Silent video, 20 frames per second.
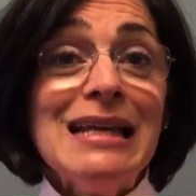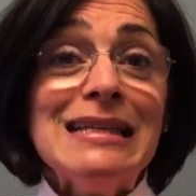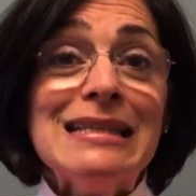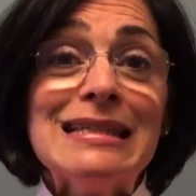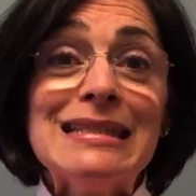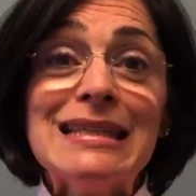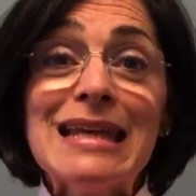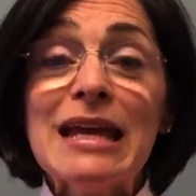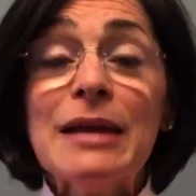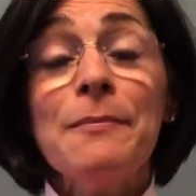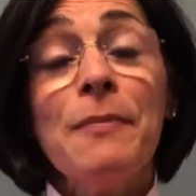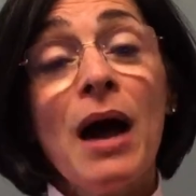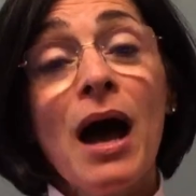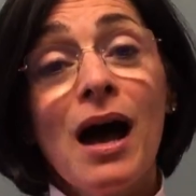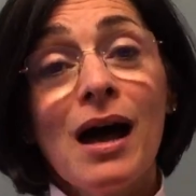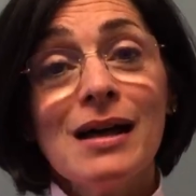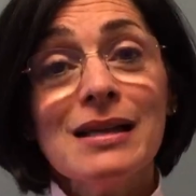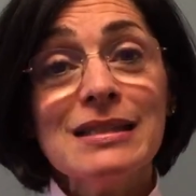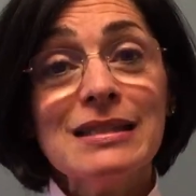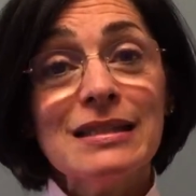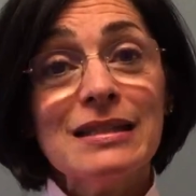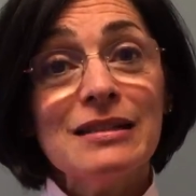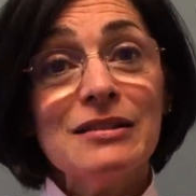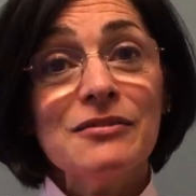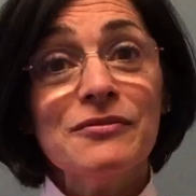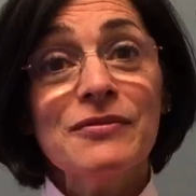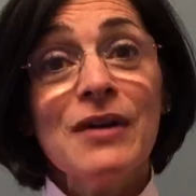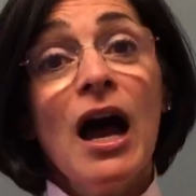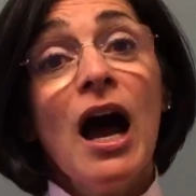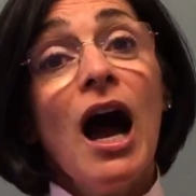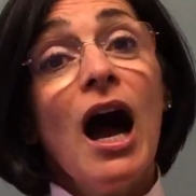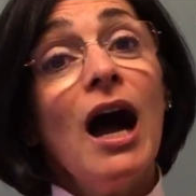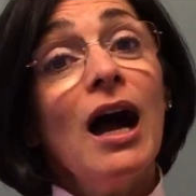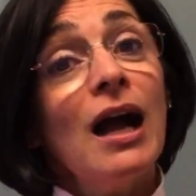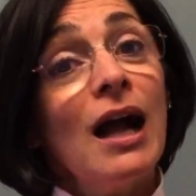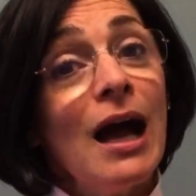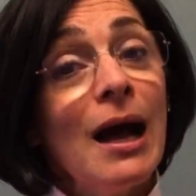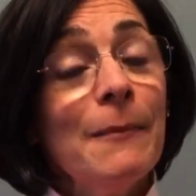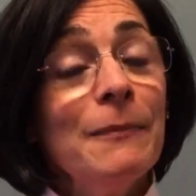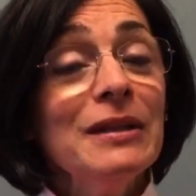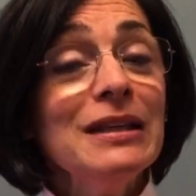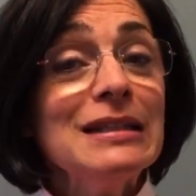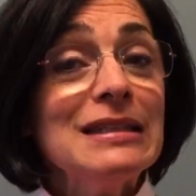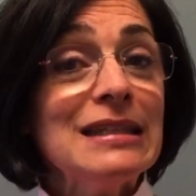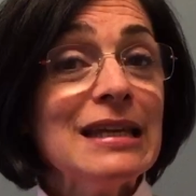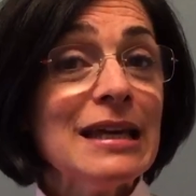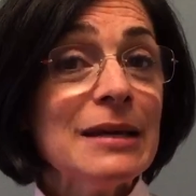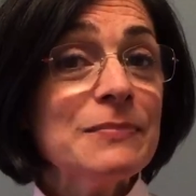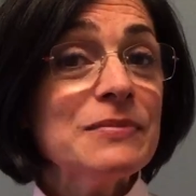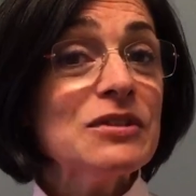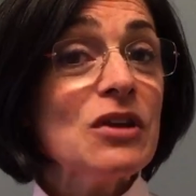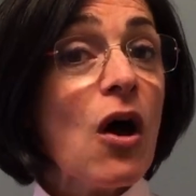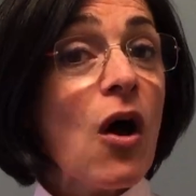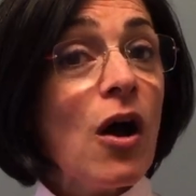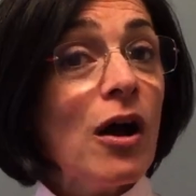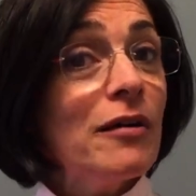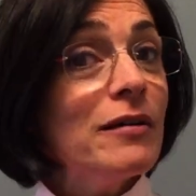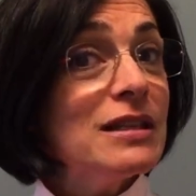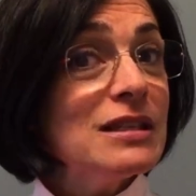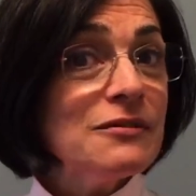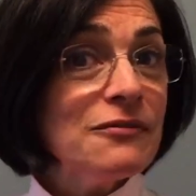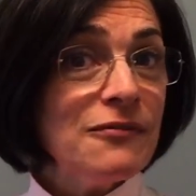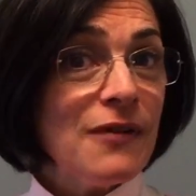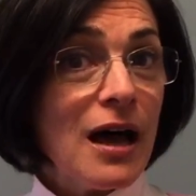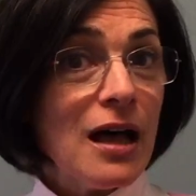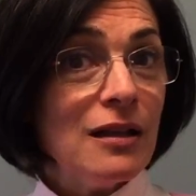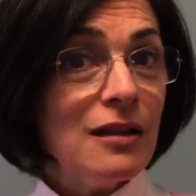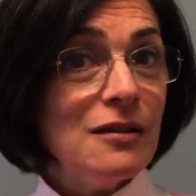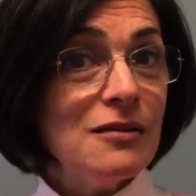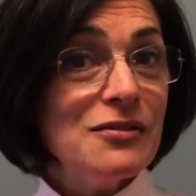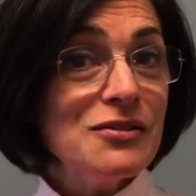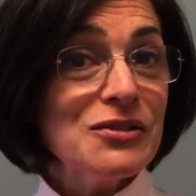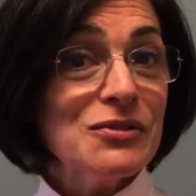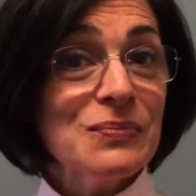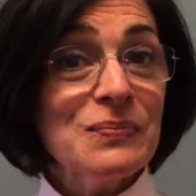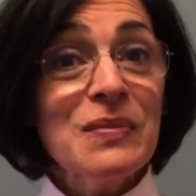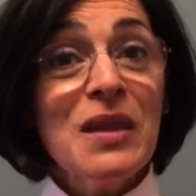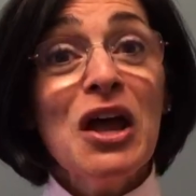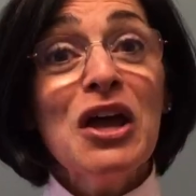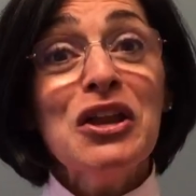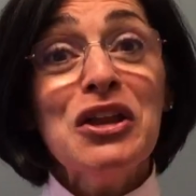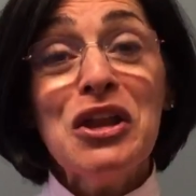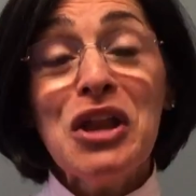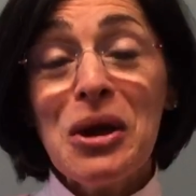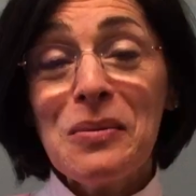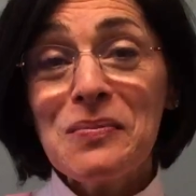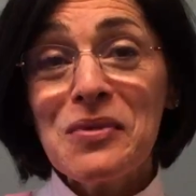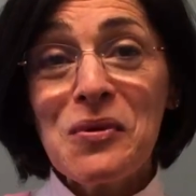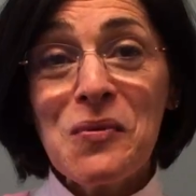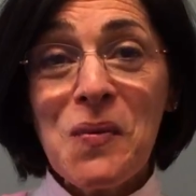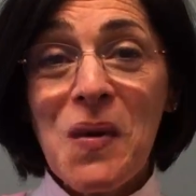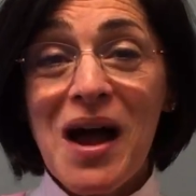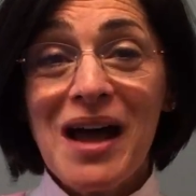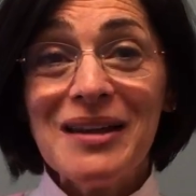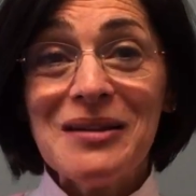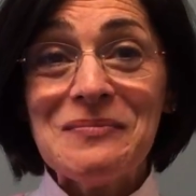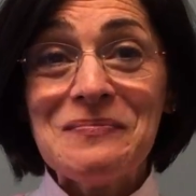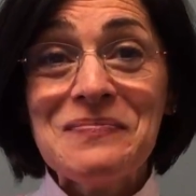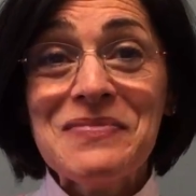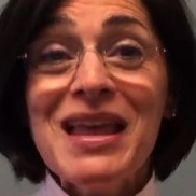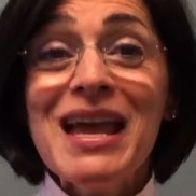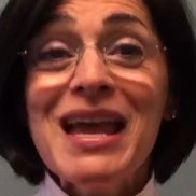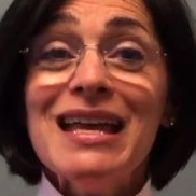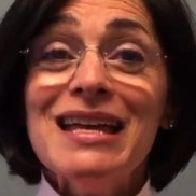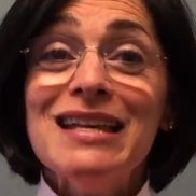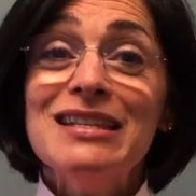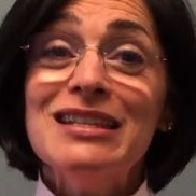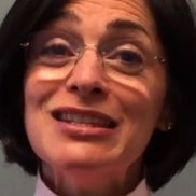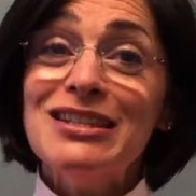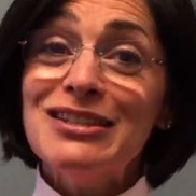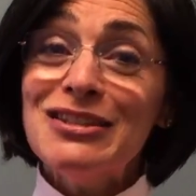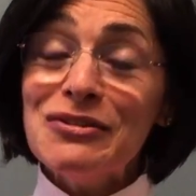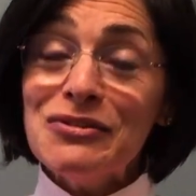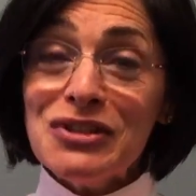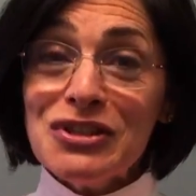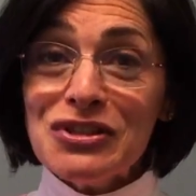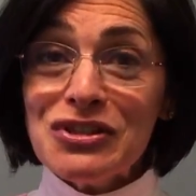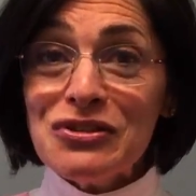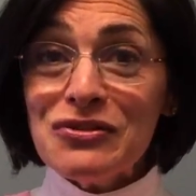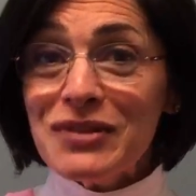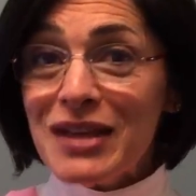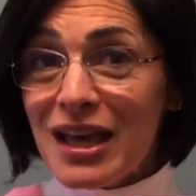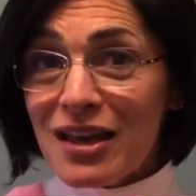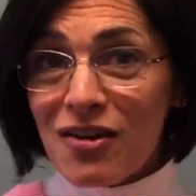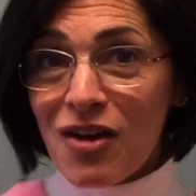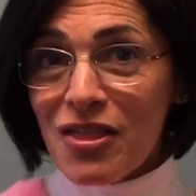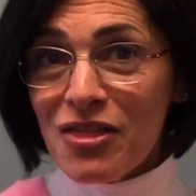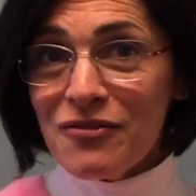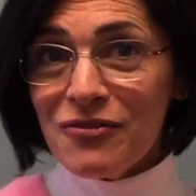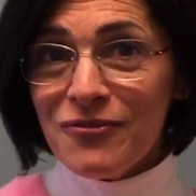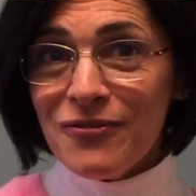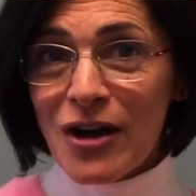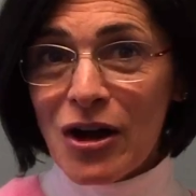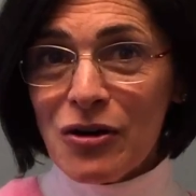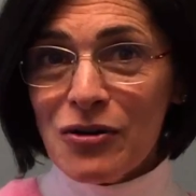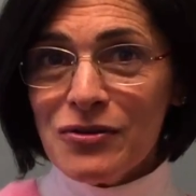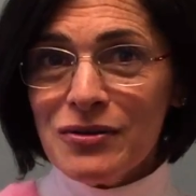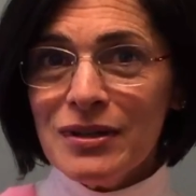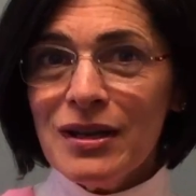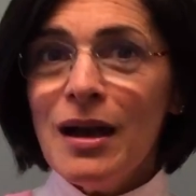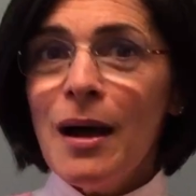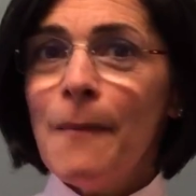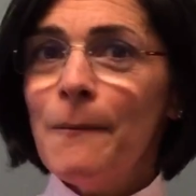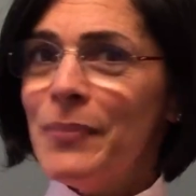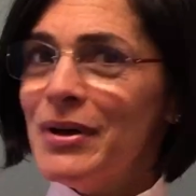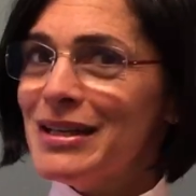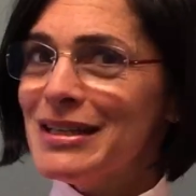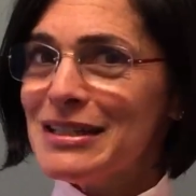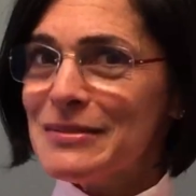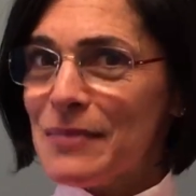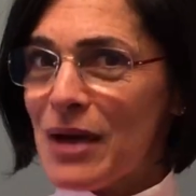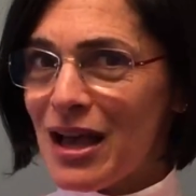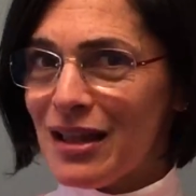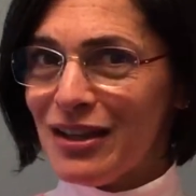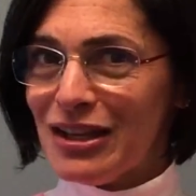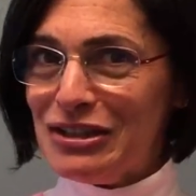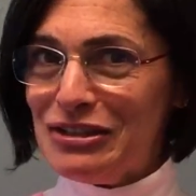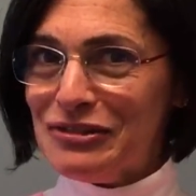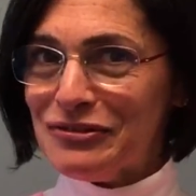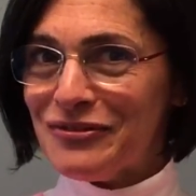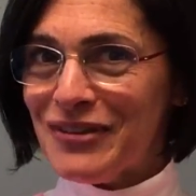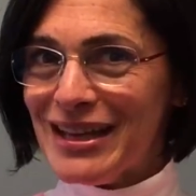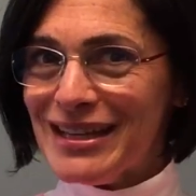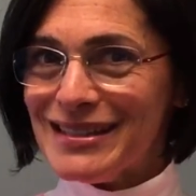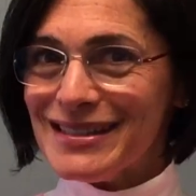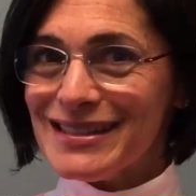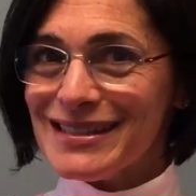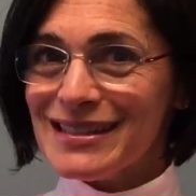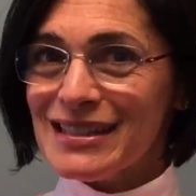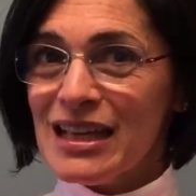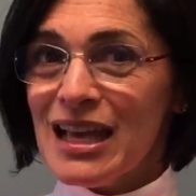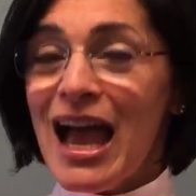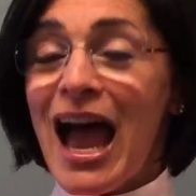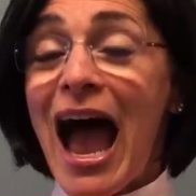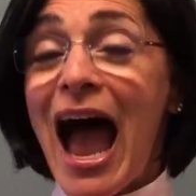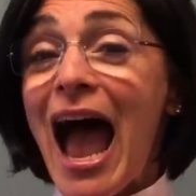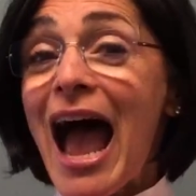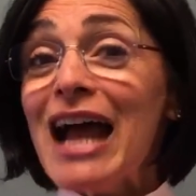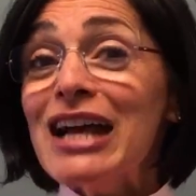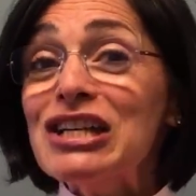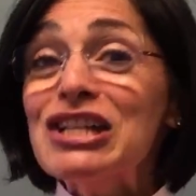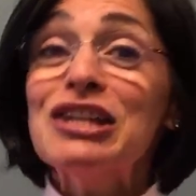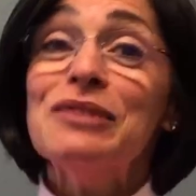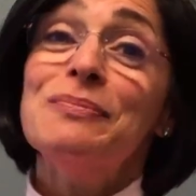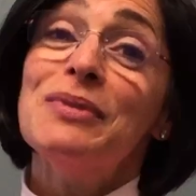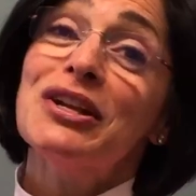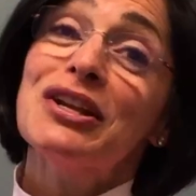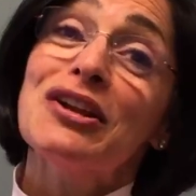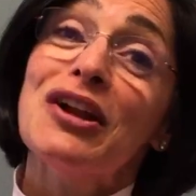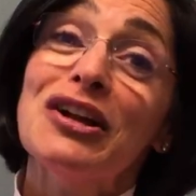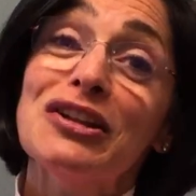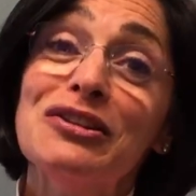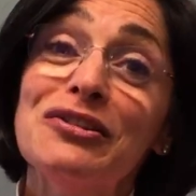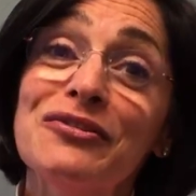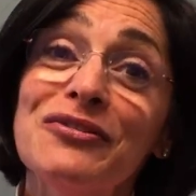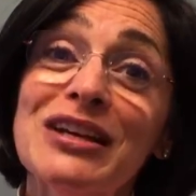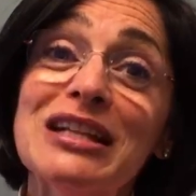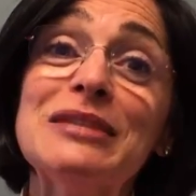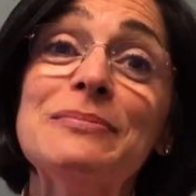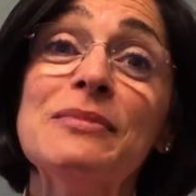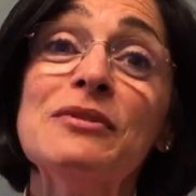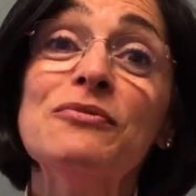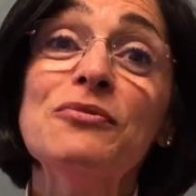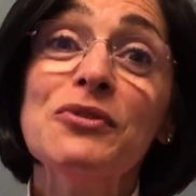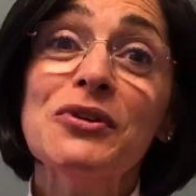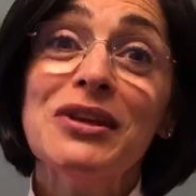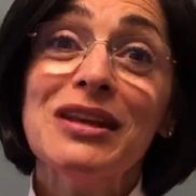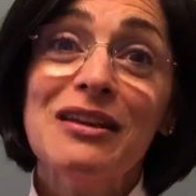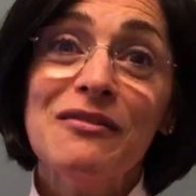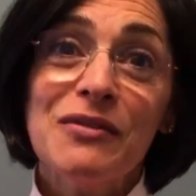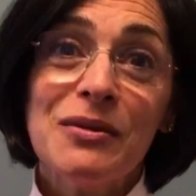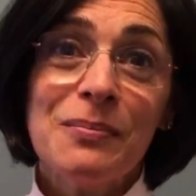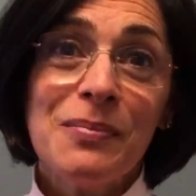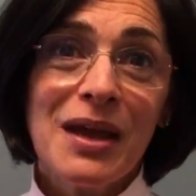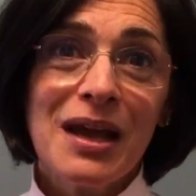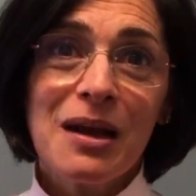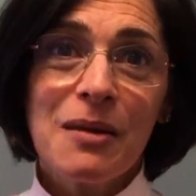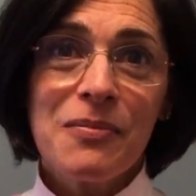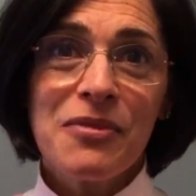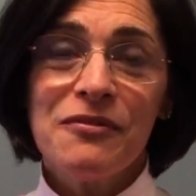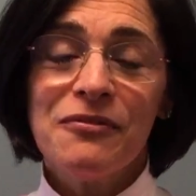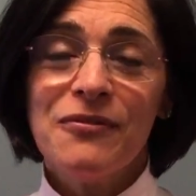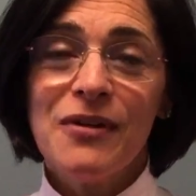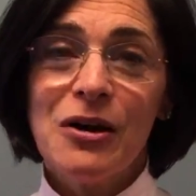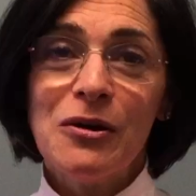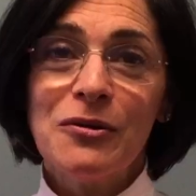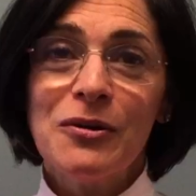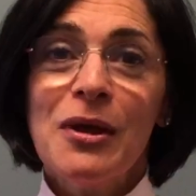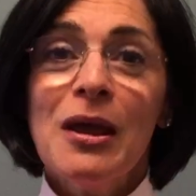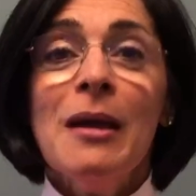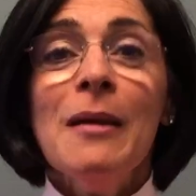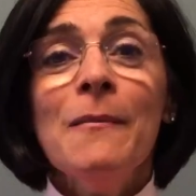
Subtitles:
Stay positive. A couple of tips are as follows. Number one, as soon as you get on the phone, put a smile on your face. Actually, put it on your face before you even pick up the phone.